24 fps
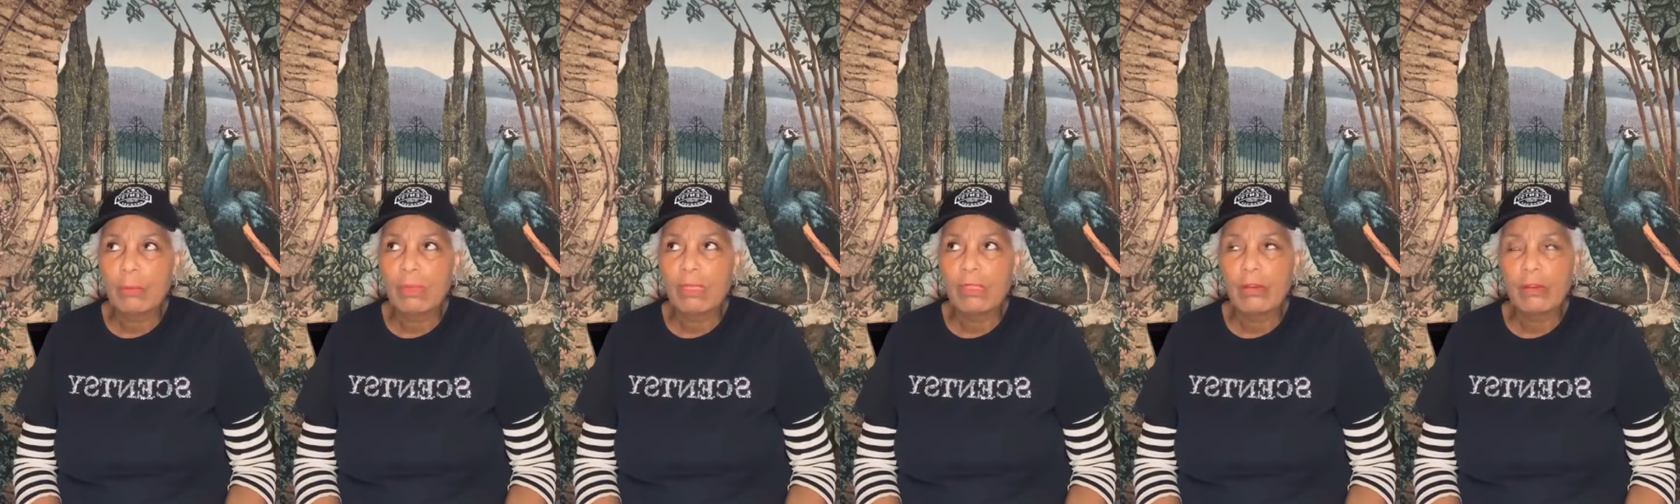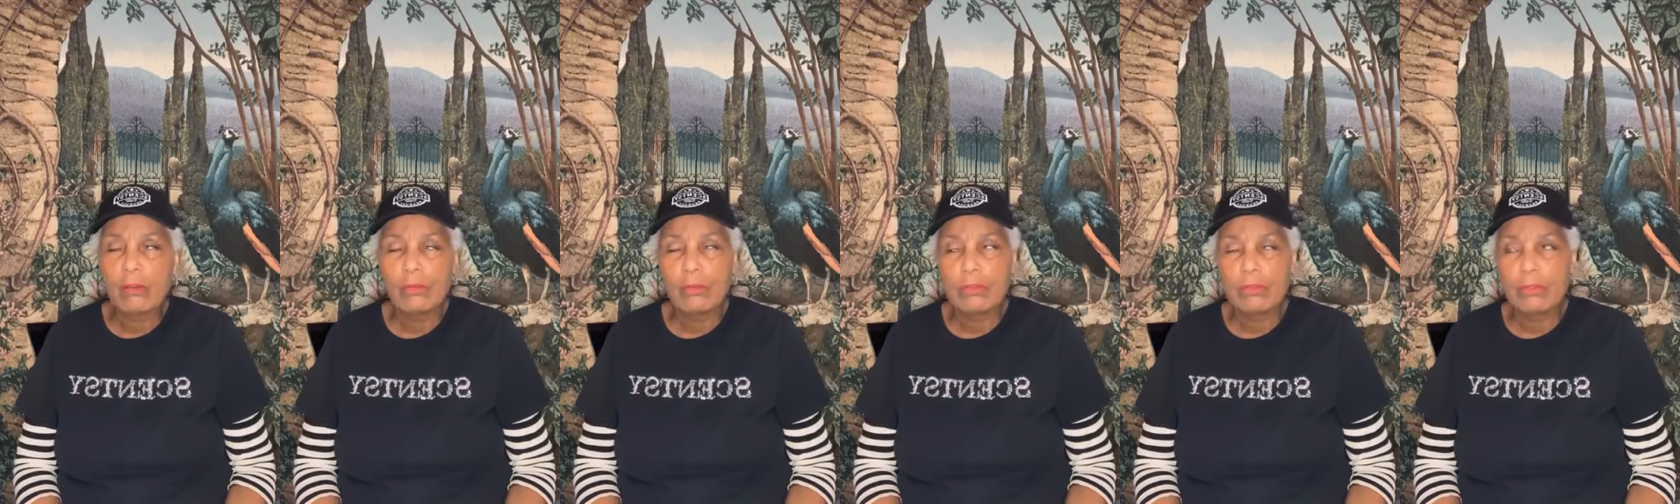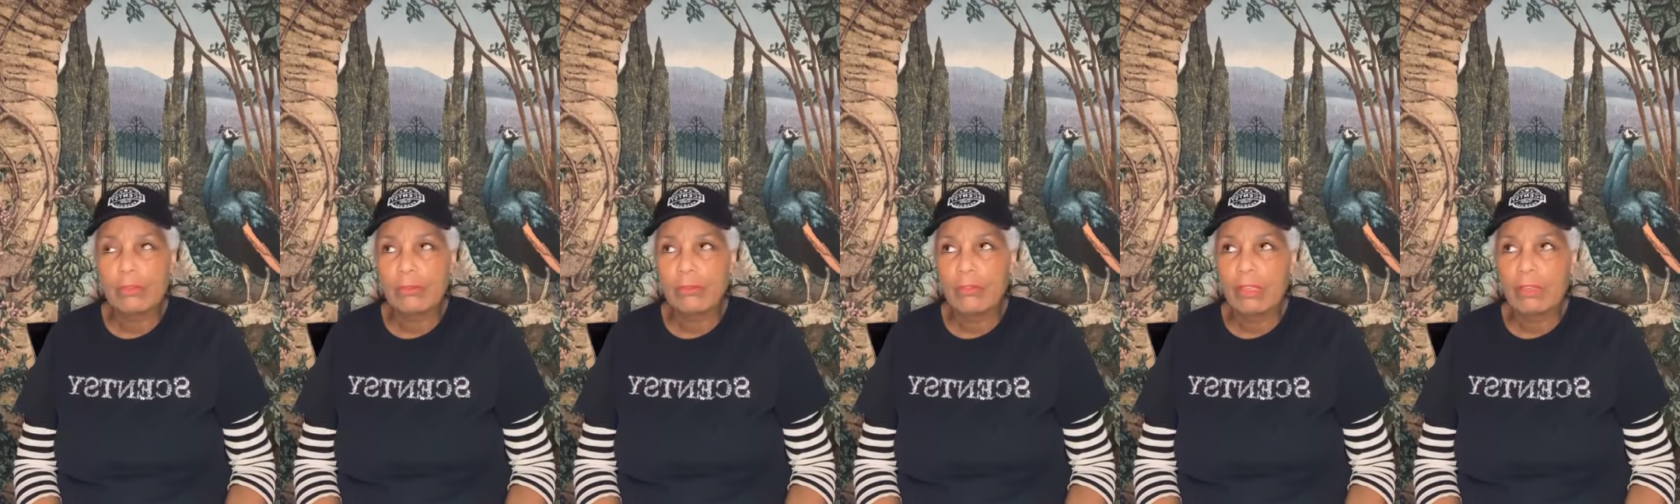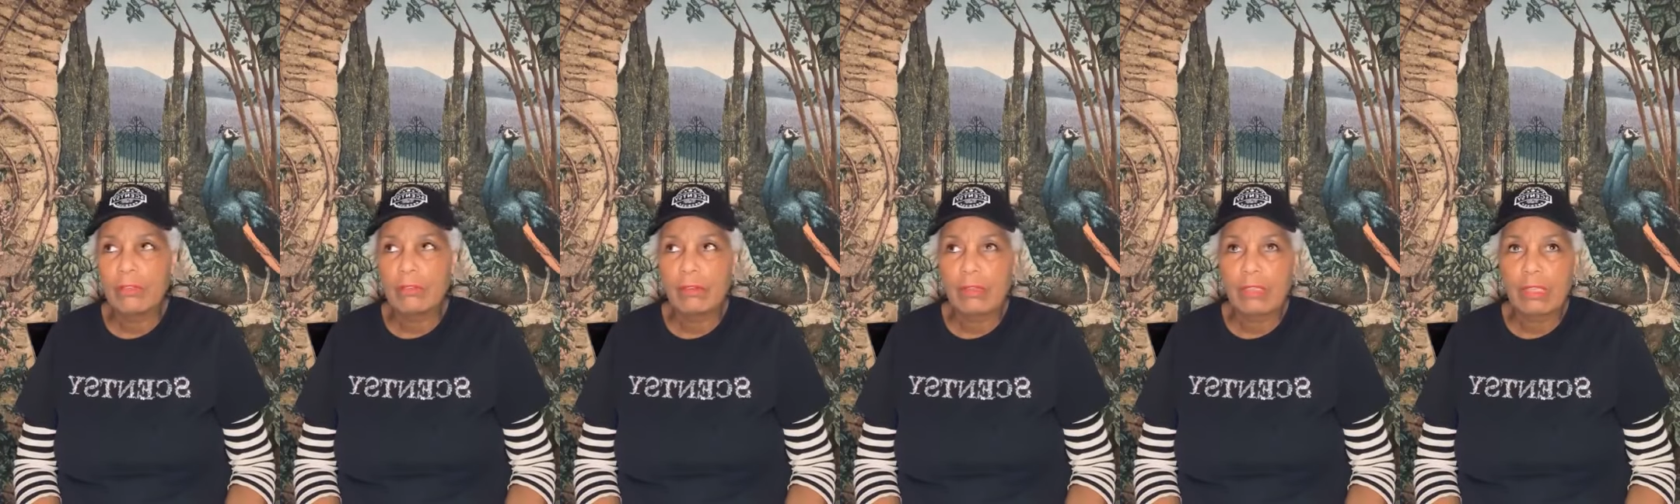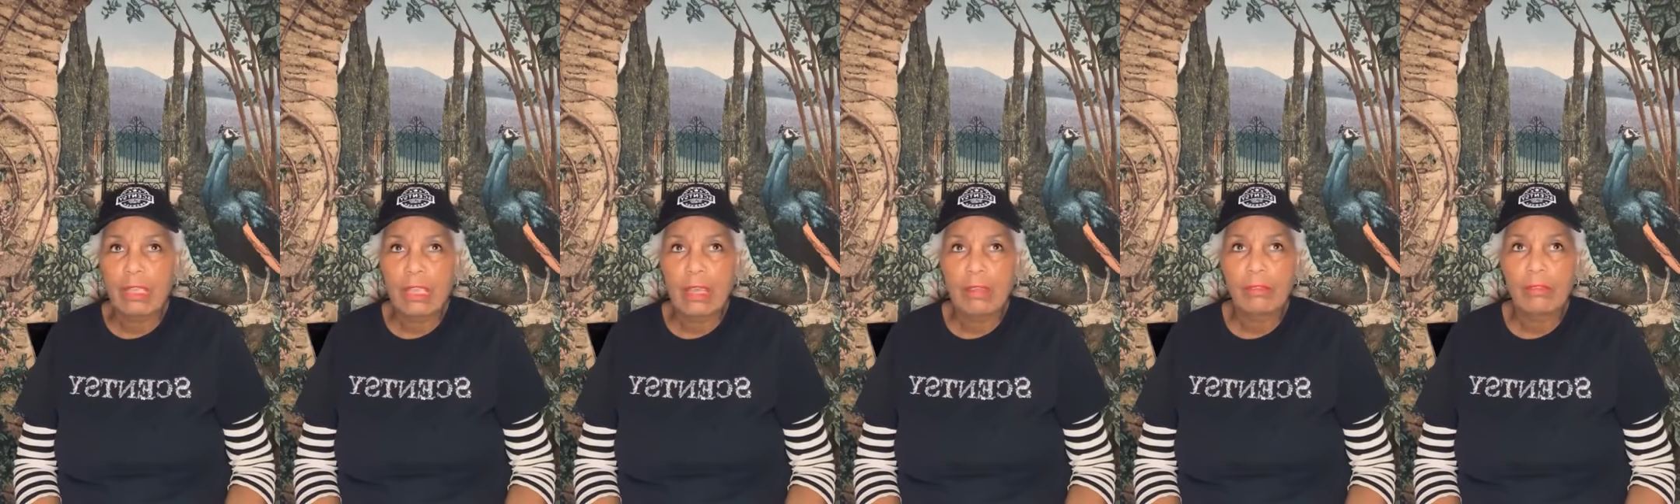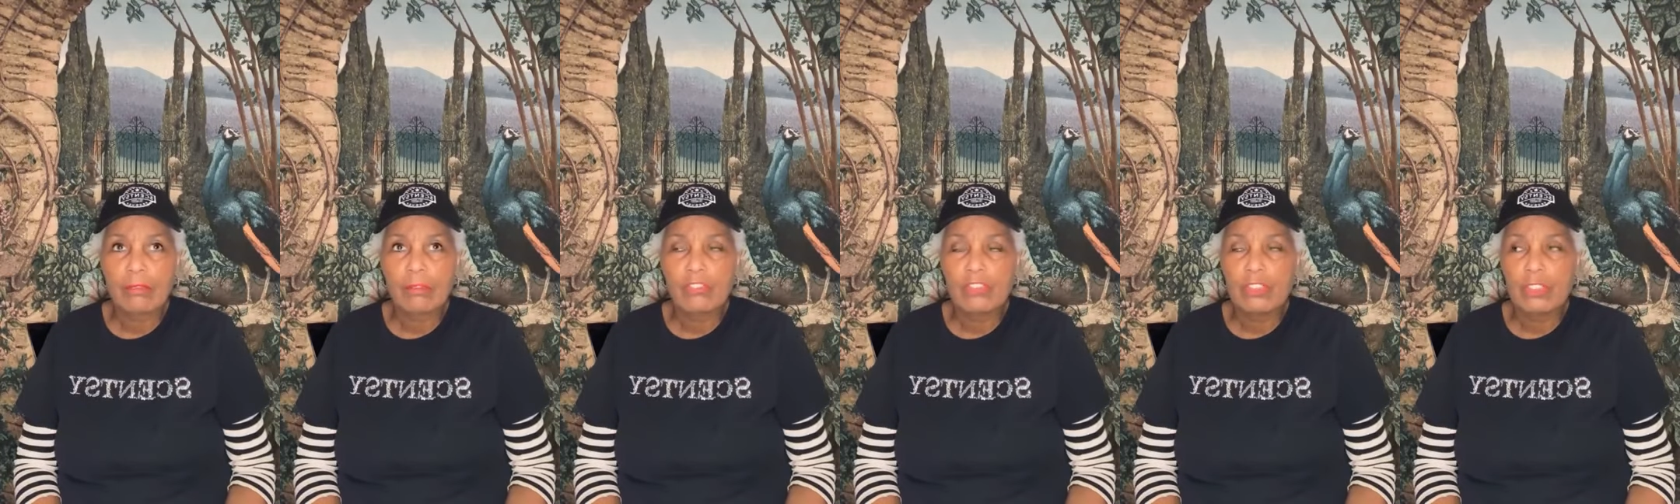me and her used to vendor together.